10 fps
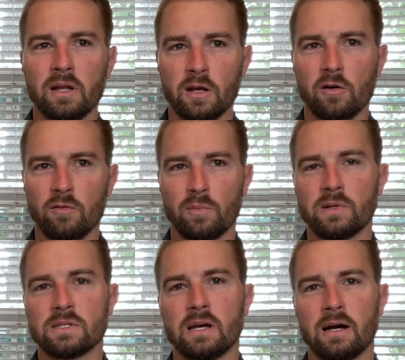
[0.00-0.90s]
at Gulf
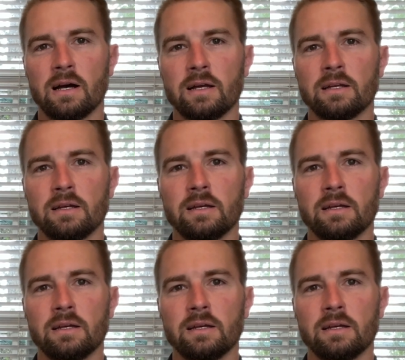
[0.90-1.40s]
Breeze High